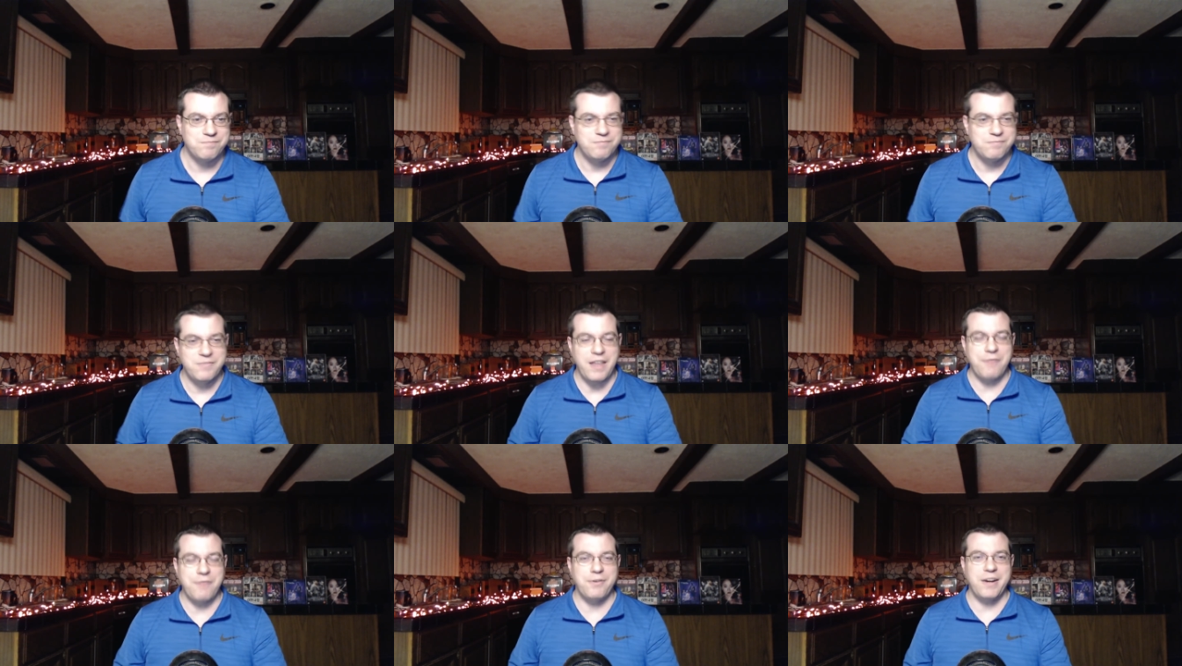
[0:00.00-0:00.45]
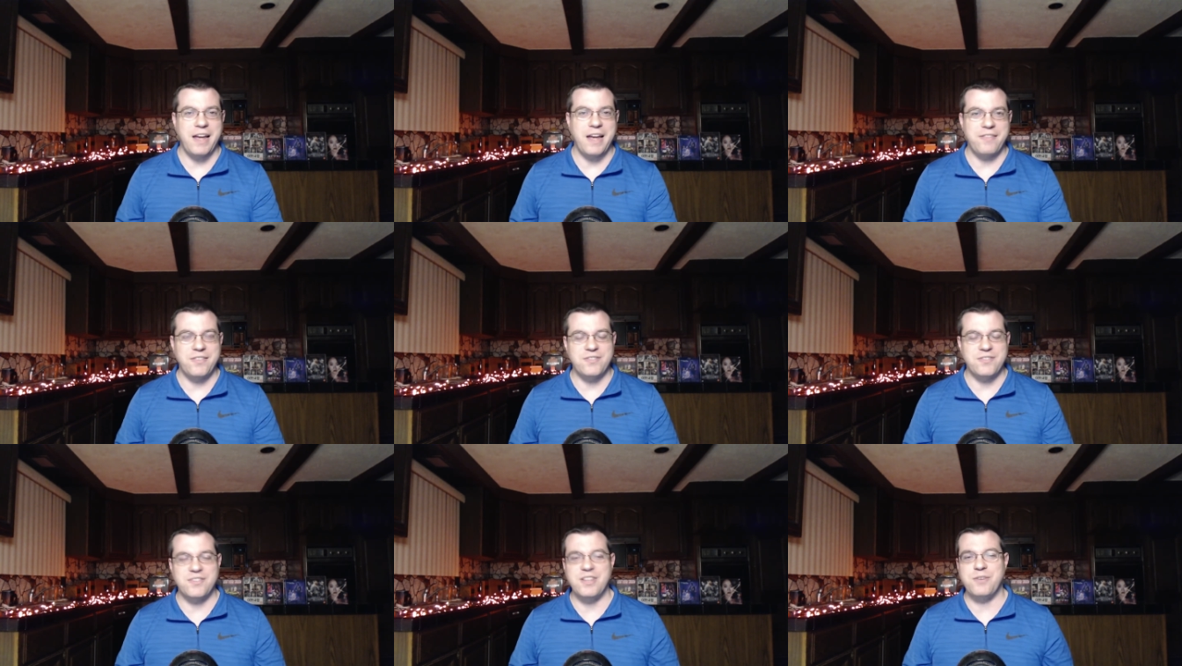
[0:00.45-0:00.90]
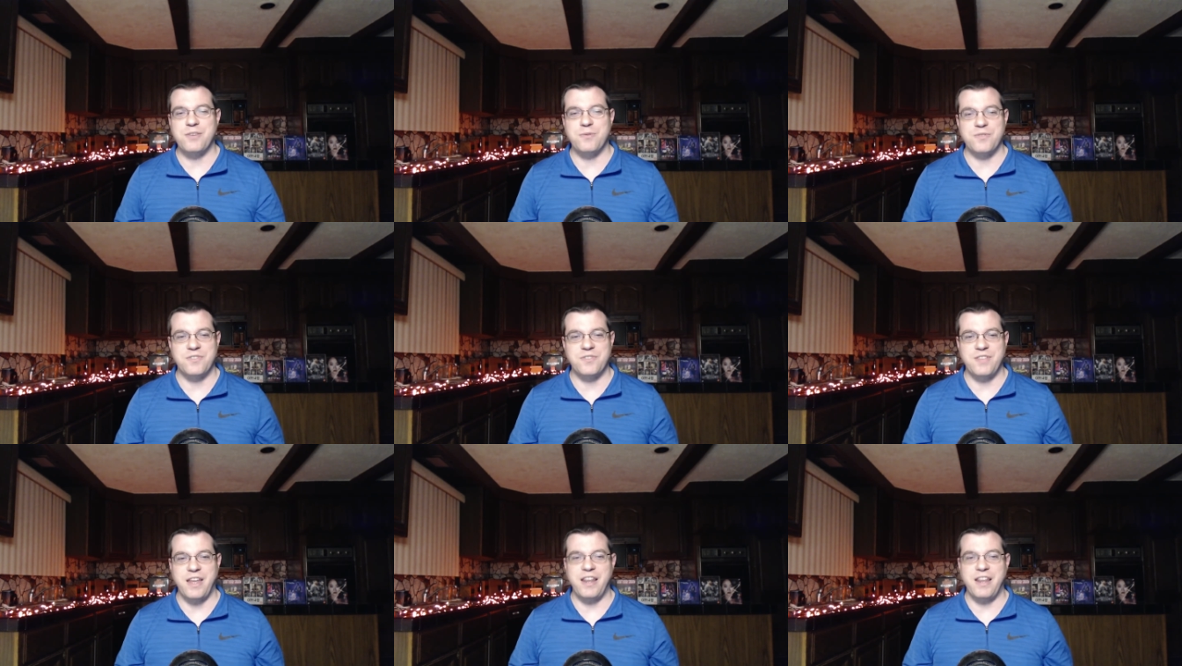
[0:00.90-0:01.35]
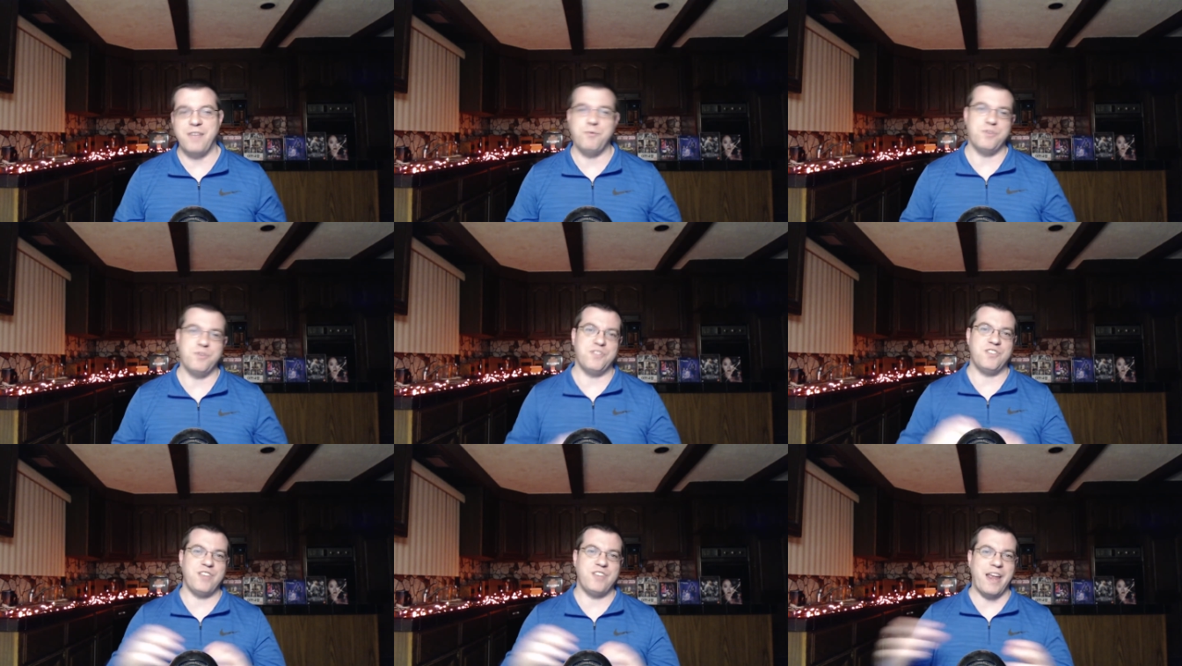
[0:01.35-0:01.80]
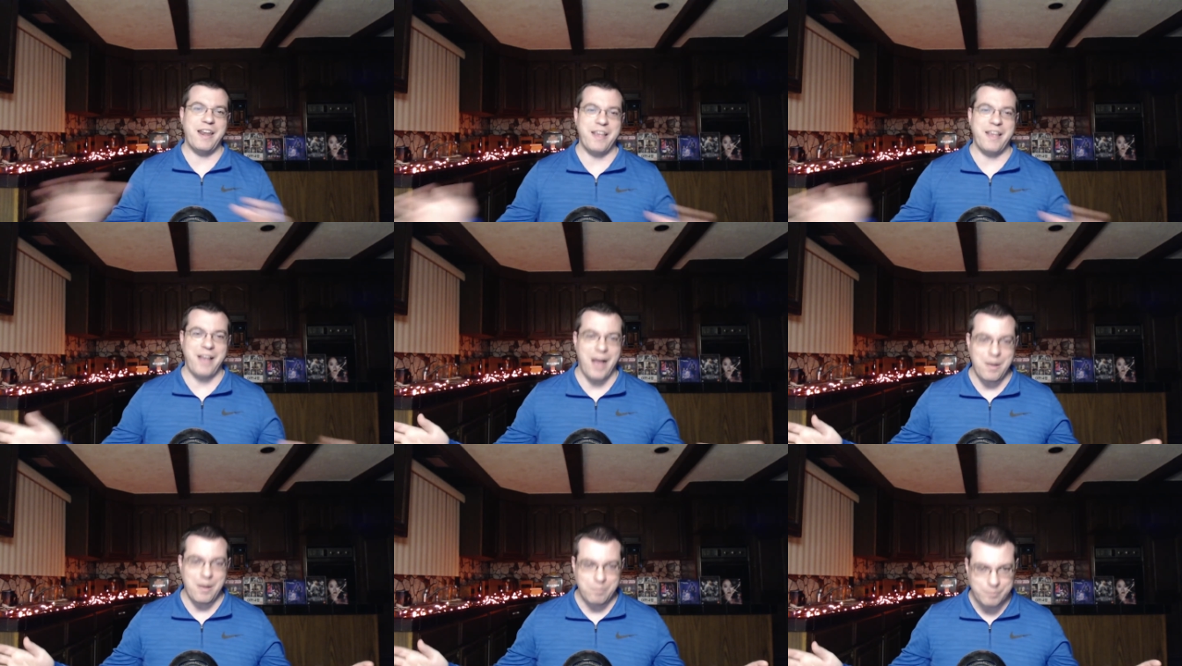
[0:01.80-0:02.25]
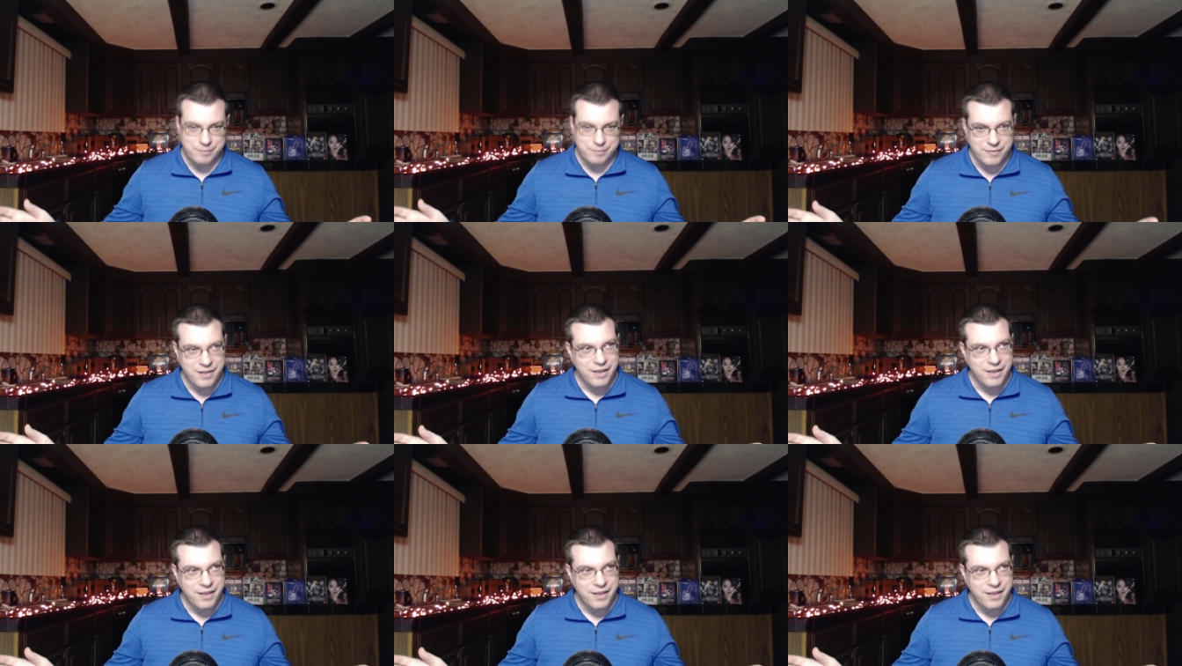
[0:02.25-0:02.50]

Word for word: Never got the sequels that it was setting up.